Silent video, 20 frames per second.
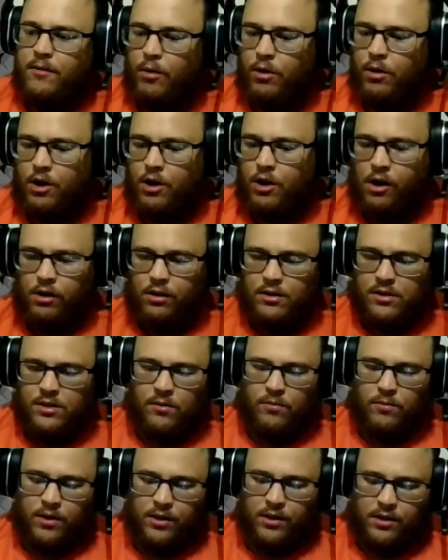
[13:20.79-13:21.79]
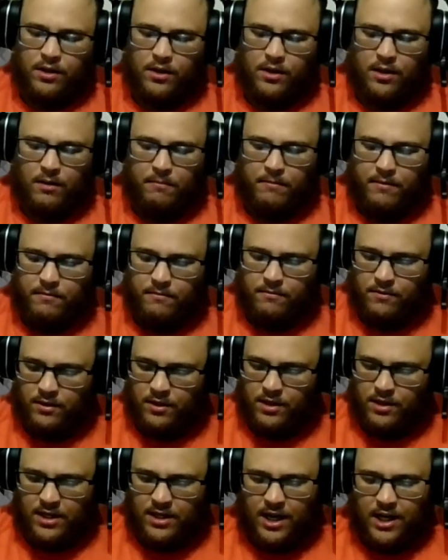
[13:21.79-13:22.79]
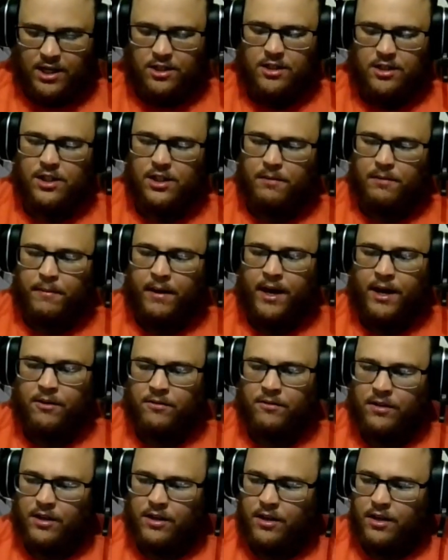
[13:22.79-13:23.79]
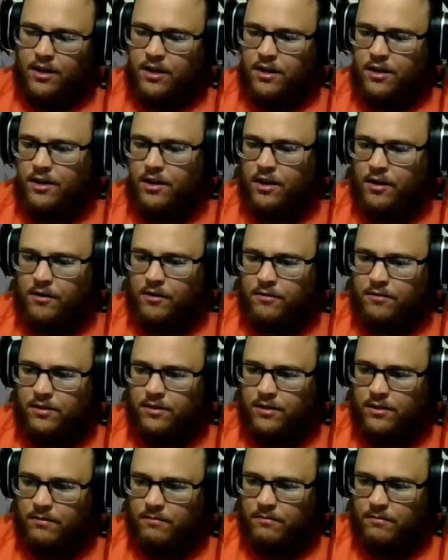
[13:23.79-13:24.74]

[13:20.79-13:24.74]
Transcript: regardless of what the attention is about, you know,